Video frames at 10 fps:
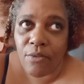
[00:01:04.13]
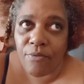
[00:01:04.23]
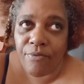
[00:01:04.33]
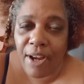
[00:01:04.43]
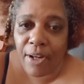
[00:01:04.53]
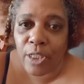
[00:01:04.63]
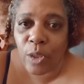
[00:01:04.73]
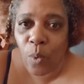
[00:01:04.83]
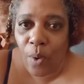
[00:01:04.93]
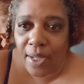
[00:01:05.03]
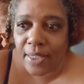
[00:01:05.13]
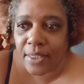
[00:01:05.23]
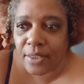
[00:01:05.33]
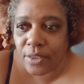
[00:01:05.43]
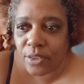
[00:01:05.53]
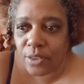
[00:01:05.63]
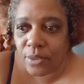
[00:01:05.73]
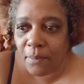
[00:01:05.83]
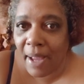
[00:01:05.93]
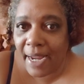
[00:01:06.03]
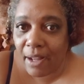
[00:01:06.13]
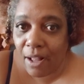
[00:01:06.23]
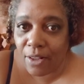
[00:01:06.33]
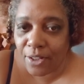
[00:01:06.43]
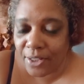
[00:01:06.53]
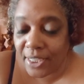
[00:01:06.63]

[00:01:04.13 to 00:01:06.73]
very loyal to my color.